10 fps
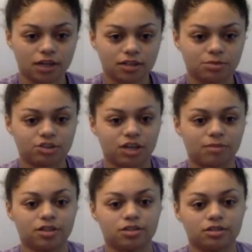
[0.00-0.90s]

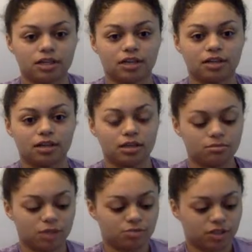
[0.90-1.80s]
subscriber knows that
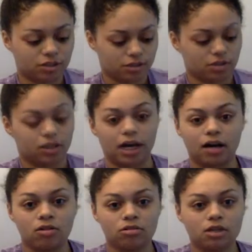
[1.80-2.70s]
my brothers are
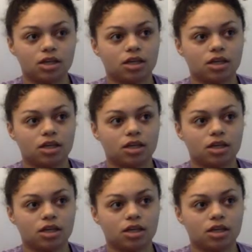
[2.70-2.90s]
loud